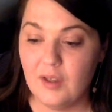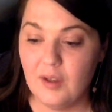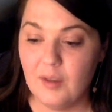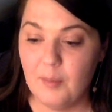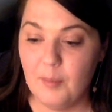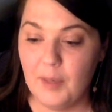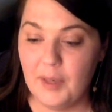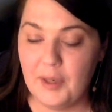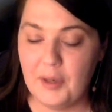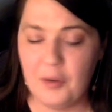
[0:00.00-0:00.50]

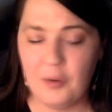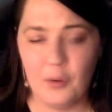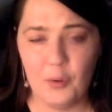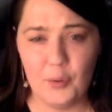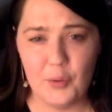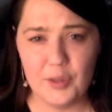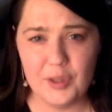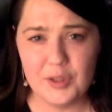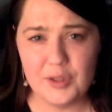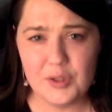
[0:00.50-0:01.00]
My
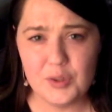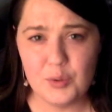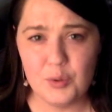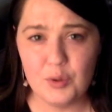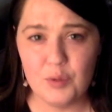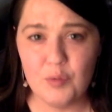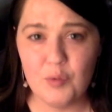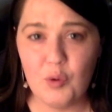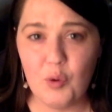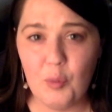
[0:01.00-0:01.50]
clothing
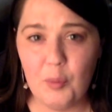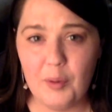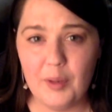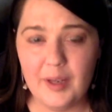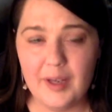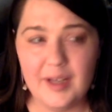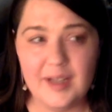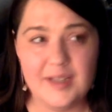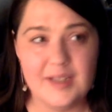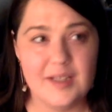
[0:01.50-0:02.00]
store
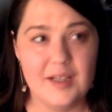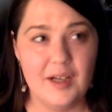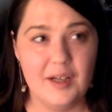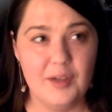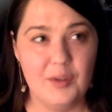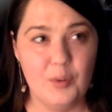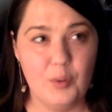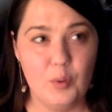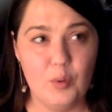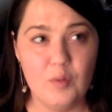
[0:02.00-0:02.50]
roleplay has
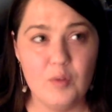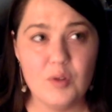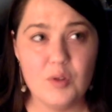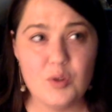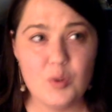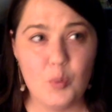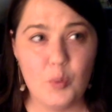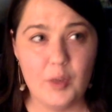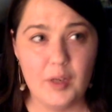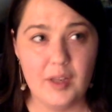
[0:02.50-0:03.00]
gotten over
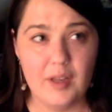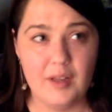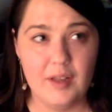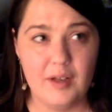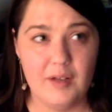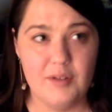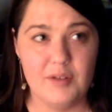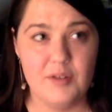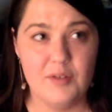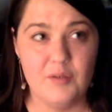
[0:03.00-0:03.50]

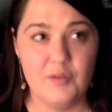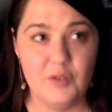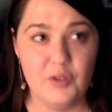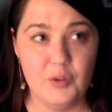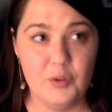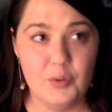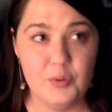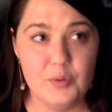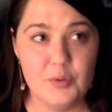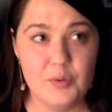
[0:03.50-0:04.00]
20,000
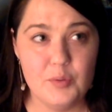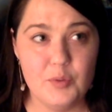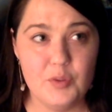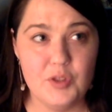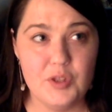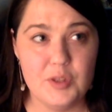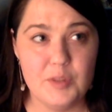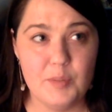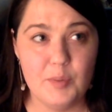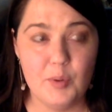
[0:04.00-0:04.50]
views, which
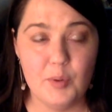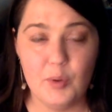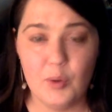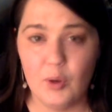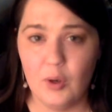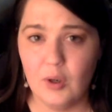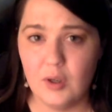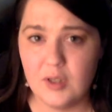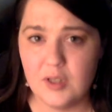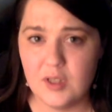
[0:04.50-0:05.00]
is both
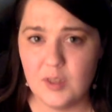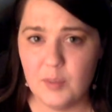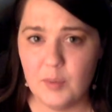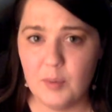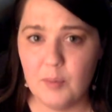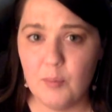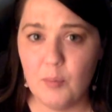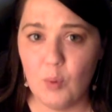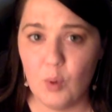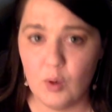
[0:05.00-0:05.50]
awesome
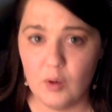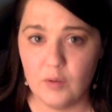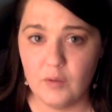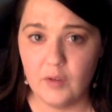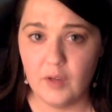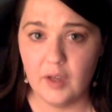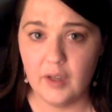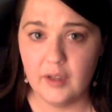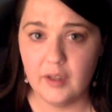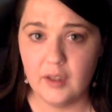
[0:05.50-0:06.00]
and
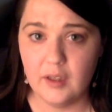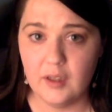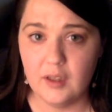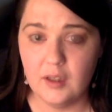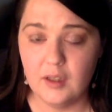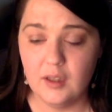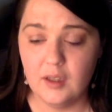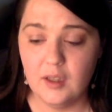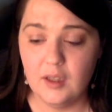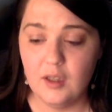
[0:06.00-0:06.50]
mortifying
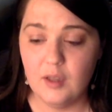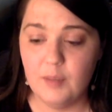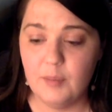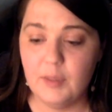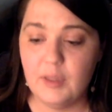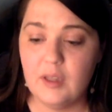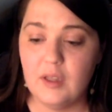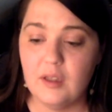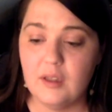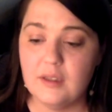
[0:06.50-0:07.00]

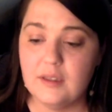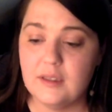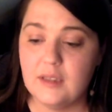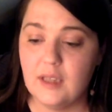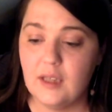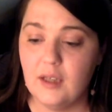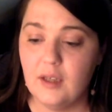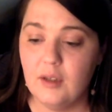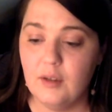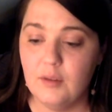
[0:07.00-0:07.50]
because
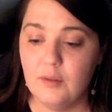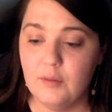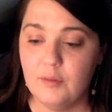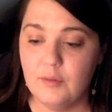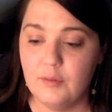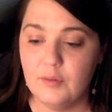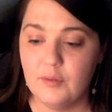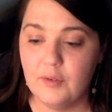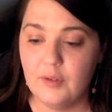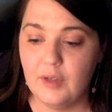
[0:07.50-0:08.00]
of
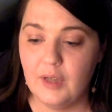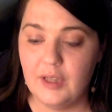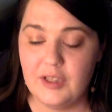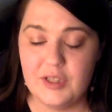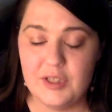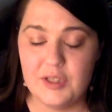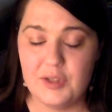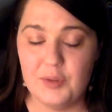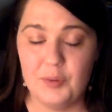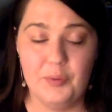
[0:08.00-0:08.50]
I
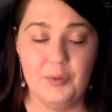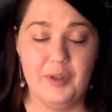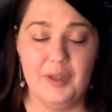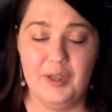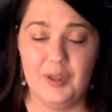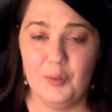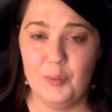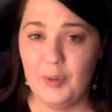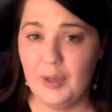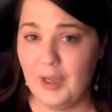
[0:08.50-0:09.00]
just don't
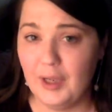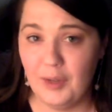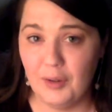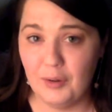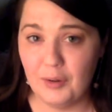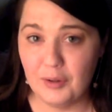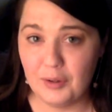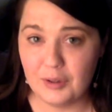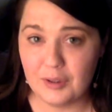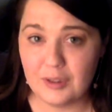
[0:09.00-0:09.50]
like the way I
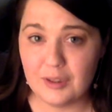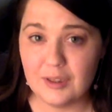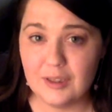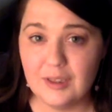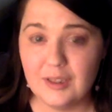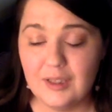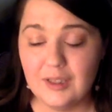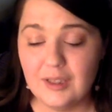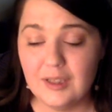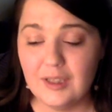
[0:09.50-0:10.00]
look.
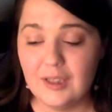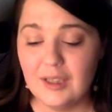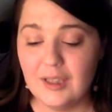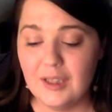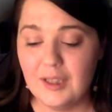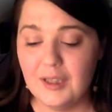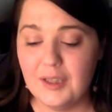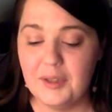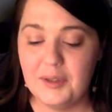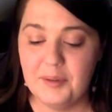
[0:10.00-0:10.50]

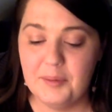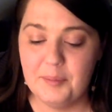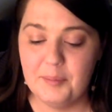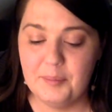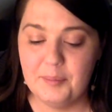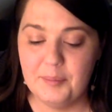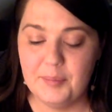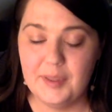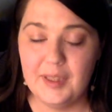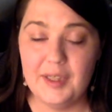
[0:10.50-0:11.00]
But
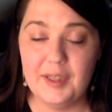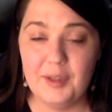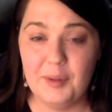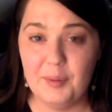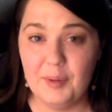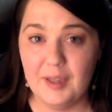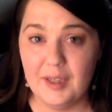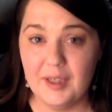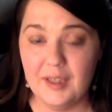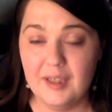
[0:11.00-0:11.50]

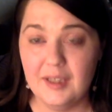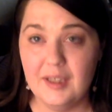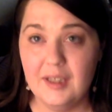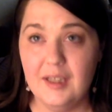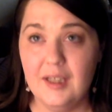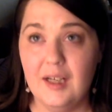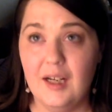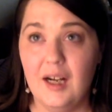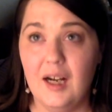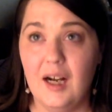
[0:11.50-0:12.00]
anyway,
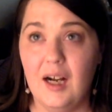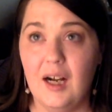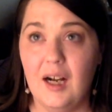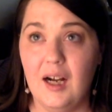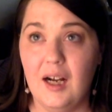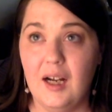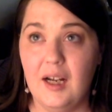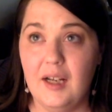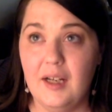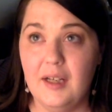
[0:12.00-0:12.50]

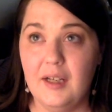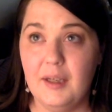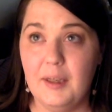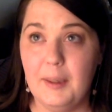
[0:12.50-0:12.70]
I